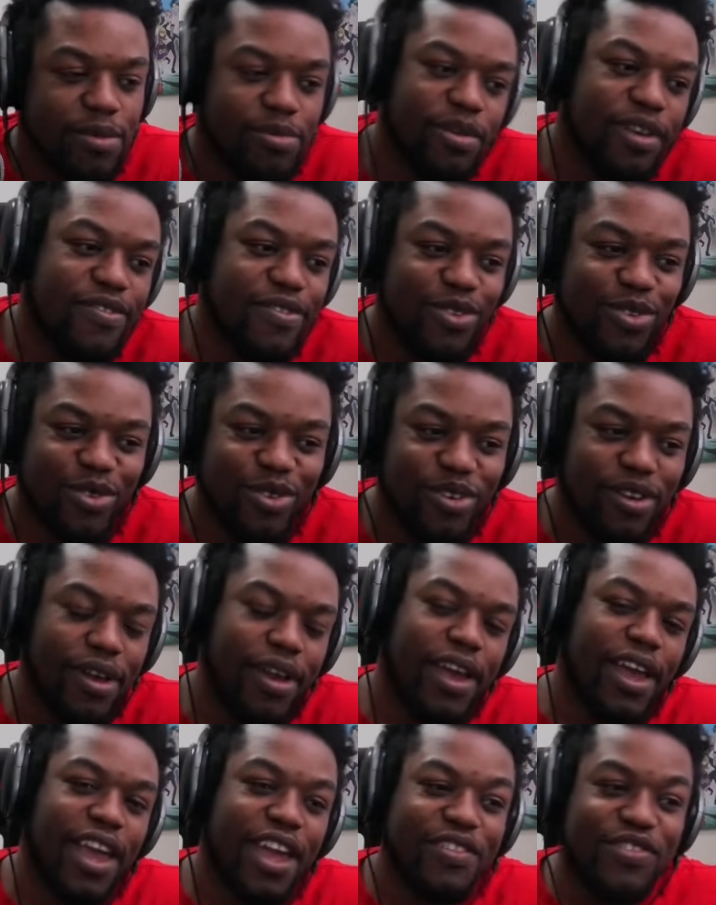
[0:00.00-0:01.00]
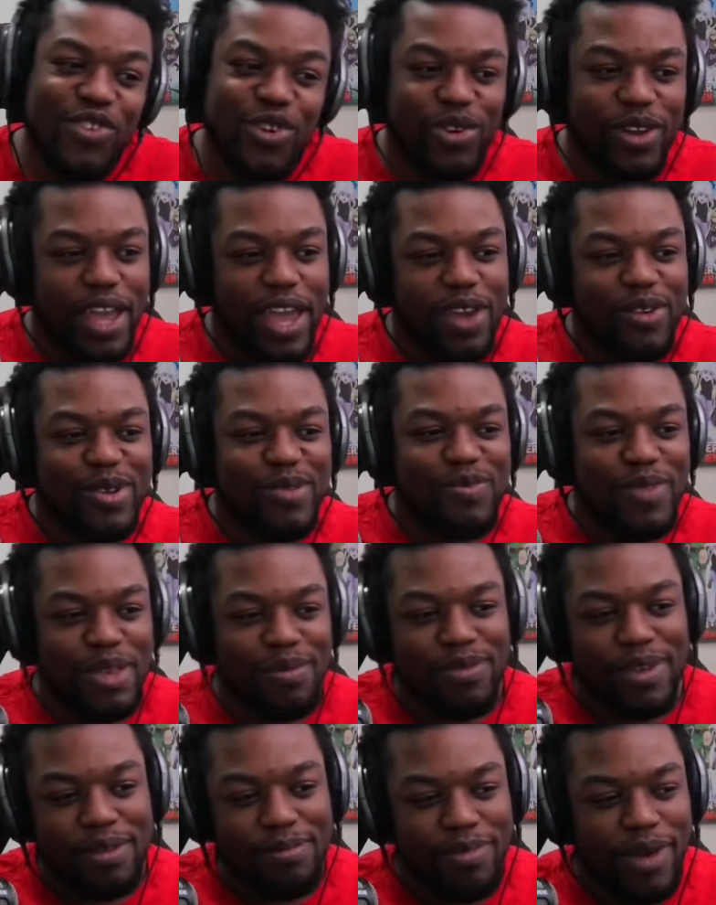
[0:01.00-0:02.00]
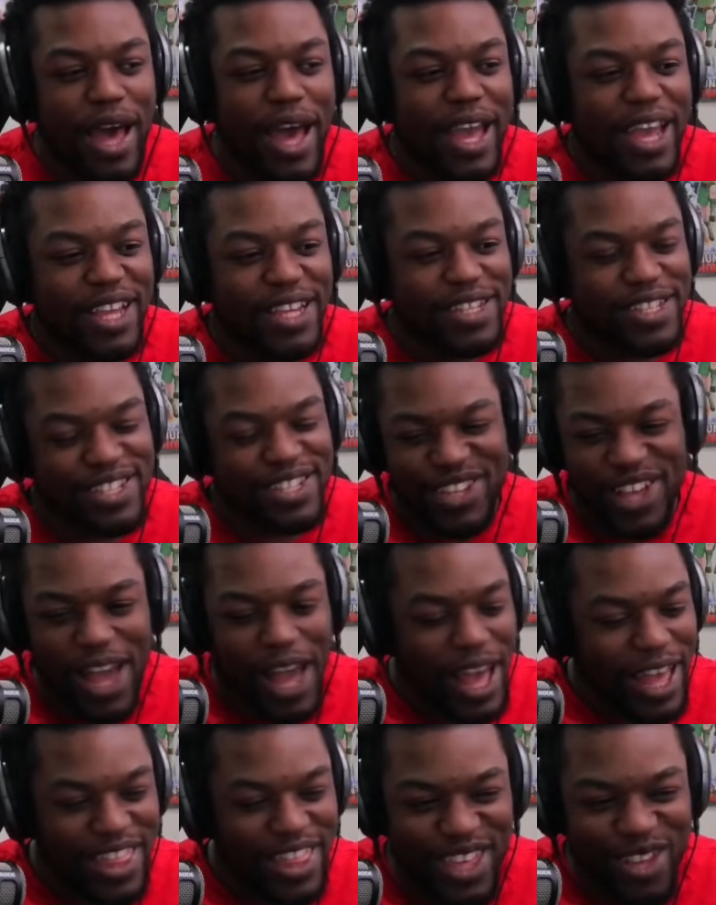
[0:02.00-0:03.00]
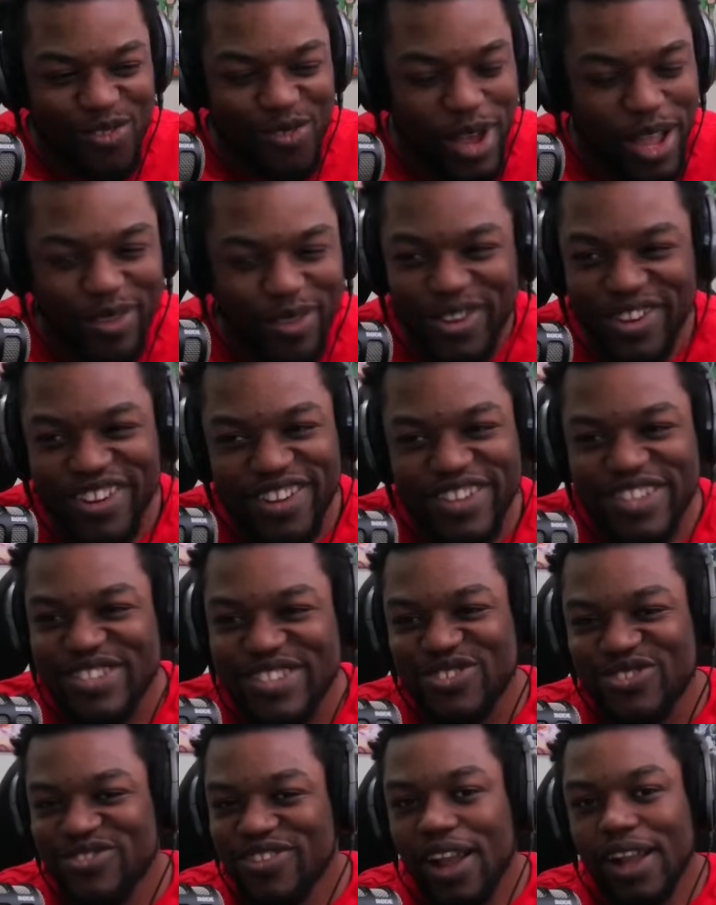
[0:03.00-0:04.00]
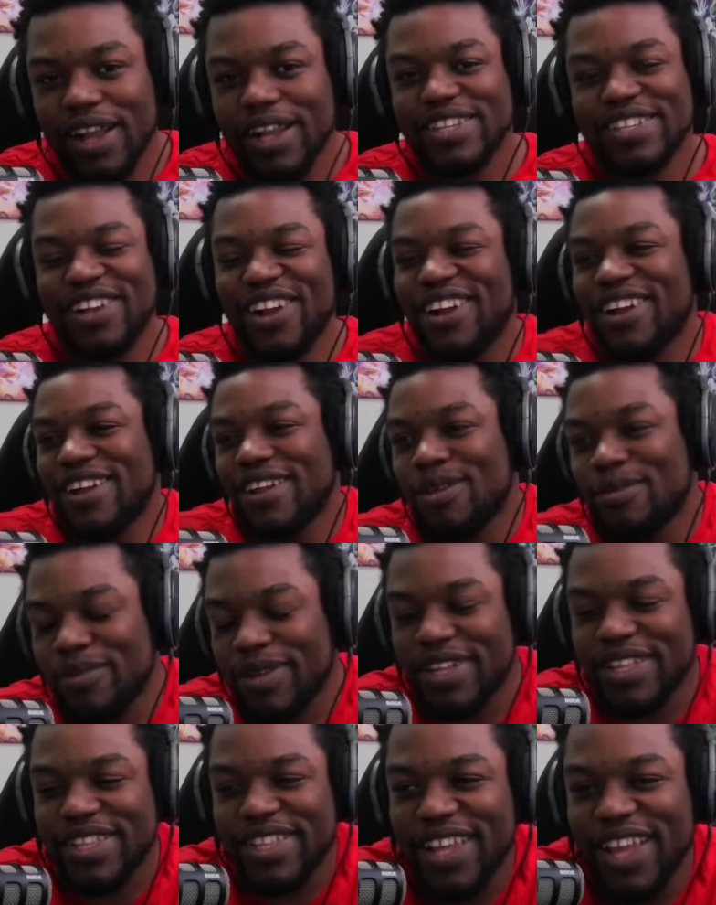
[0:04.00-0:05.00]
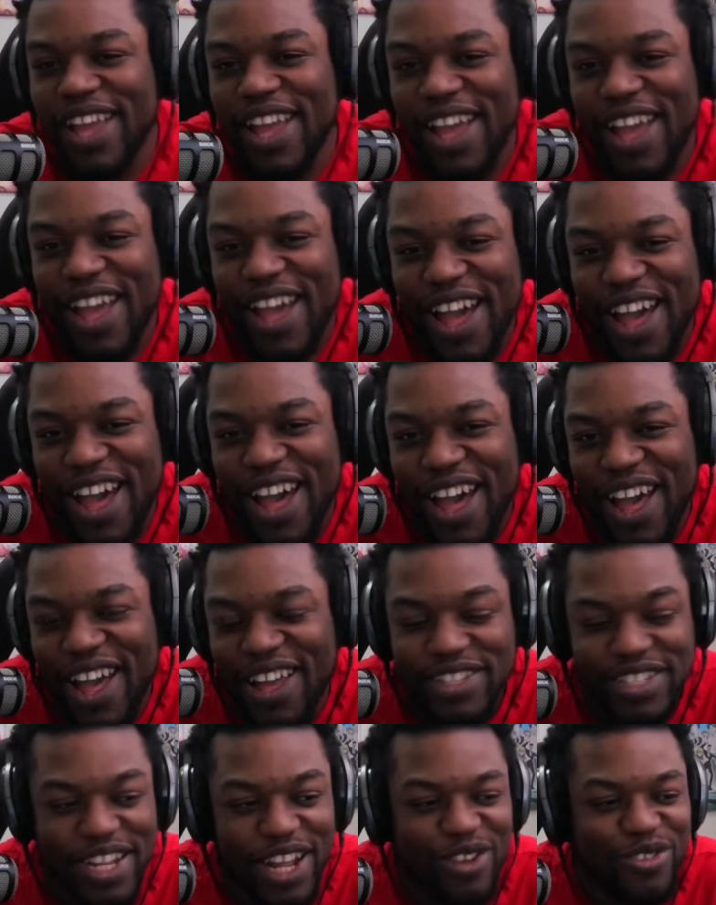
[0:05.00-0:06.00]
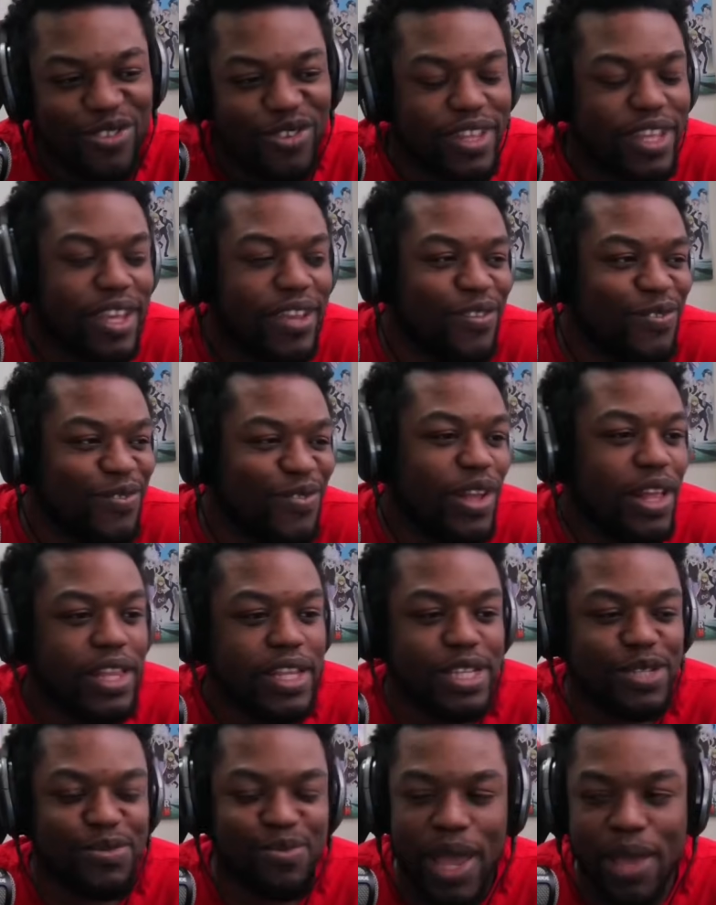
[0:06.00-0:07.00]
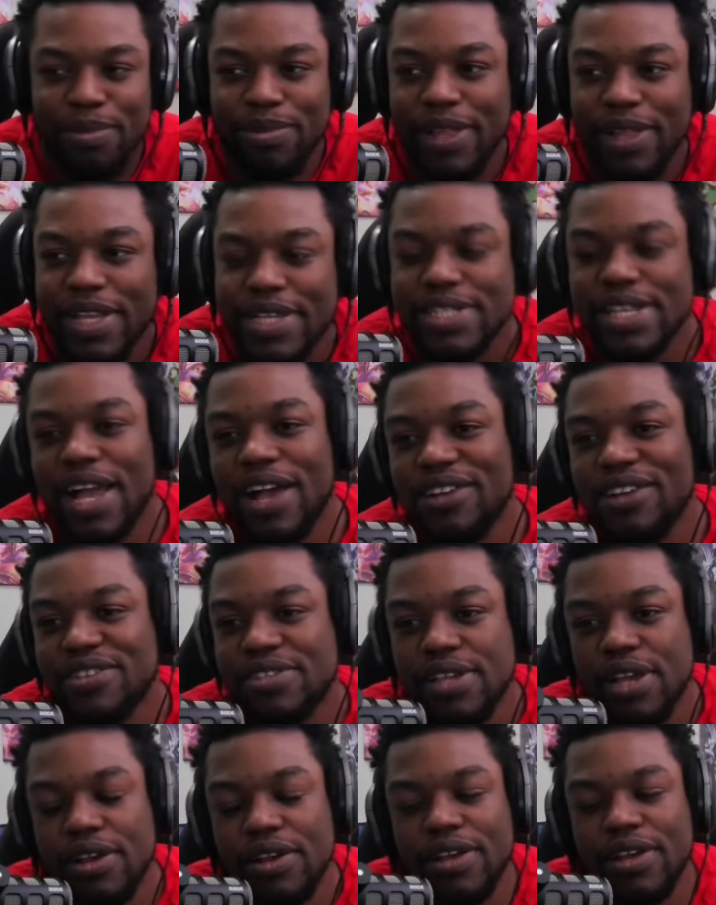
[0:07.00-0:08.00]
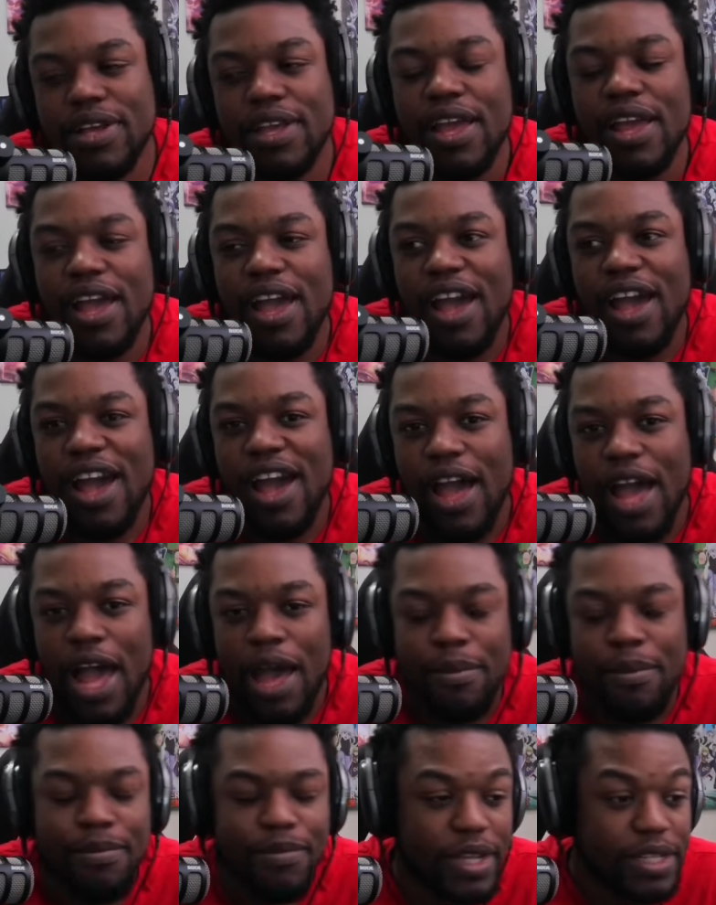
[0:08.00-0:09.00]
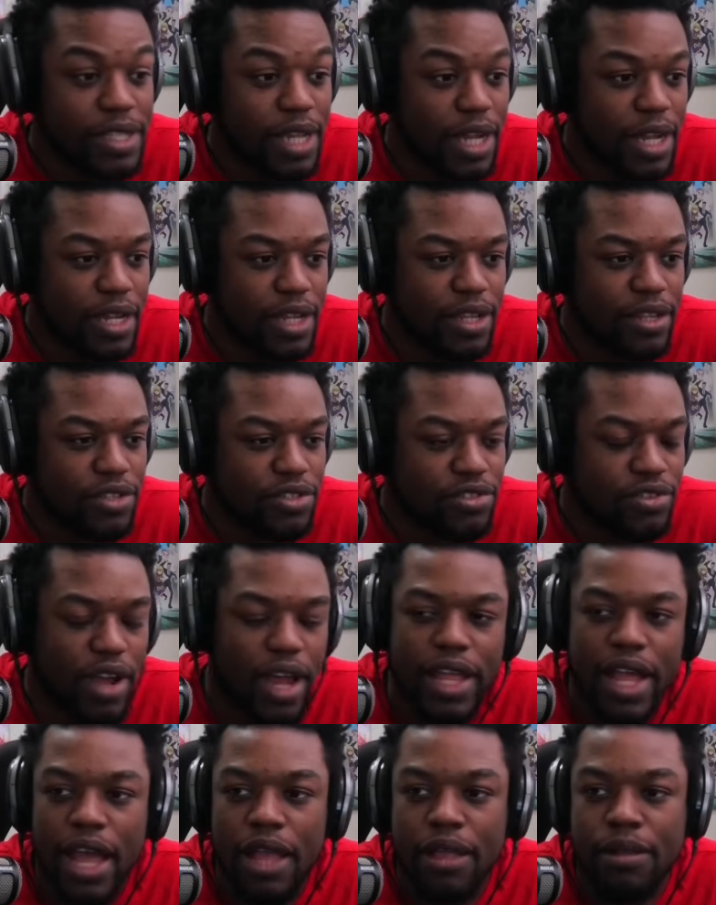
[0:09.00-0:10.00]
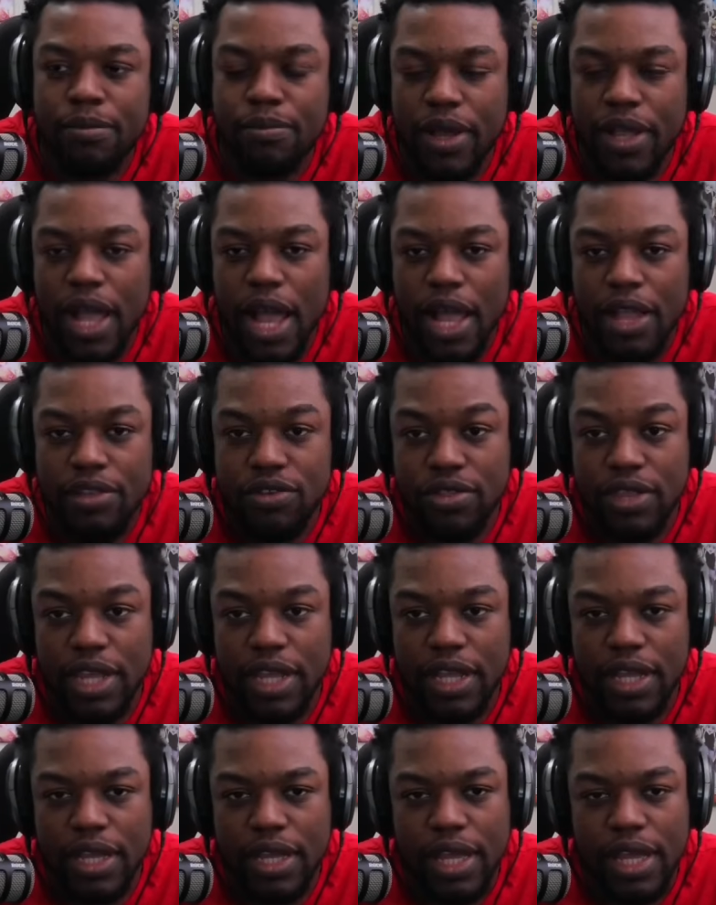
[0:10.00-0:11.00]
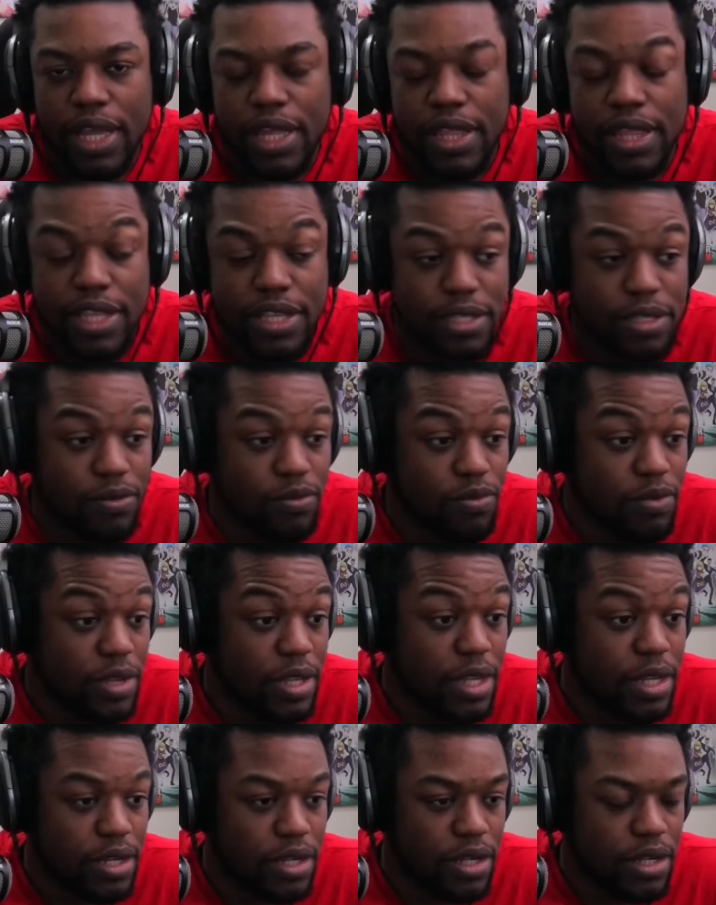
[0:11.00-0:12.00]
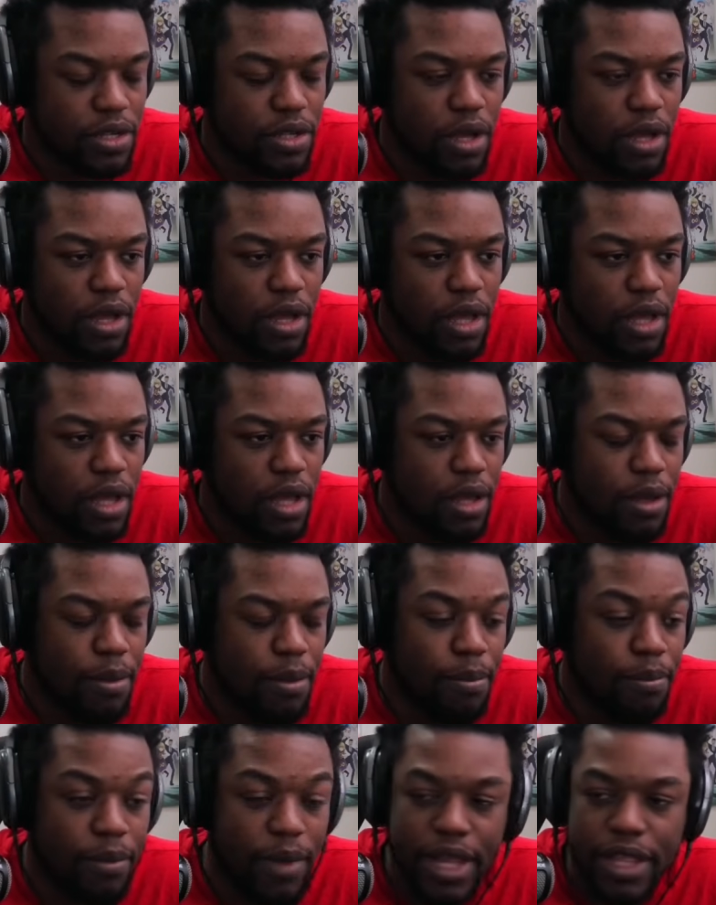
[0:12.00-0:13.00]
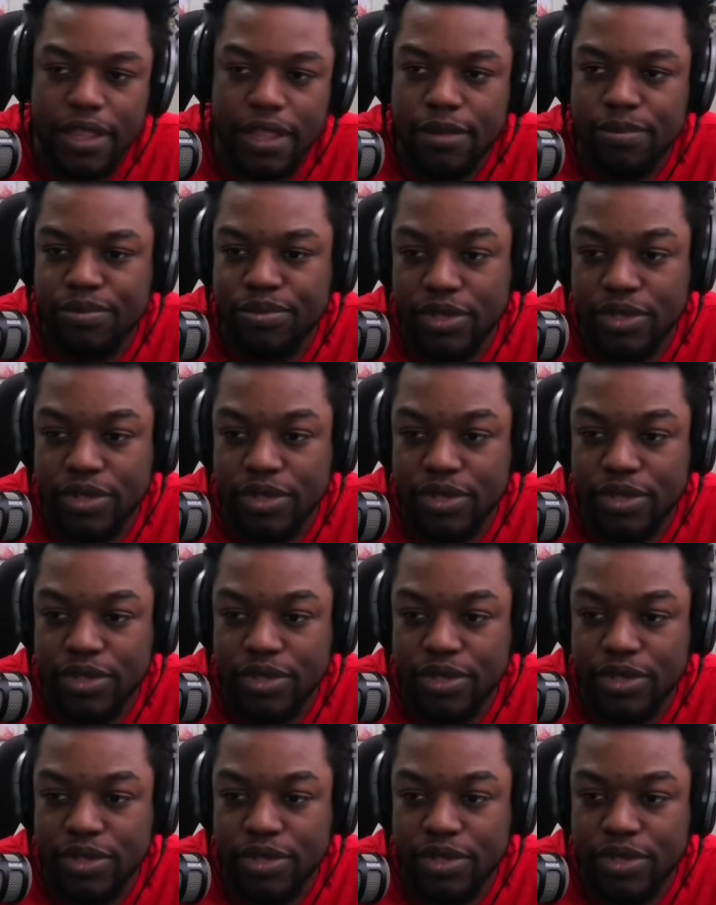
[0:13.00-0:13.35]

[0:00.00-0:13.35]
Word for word: But if you if you're okay with me being biased, I think White Widow is the strongest card of the month, uh, generally, for at least my playstyle. So uh, I'm excited to try that. But I do think this is a really good month.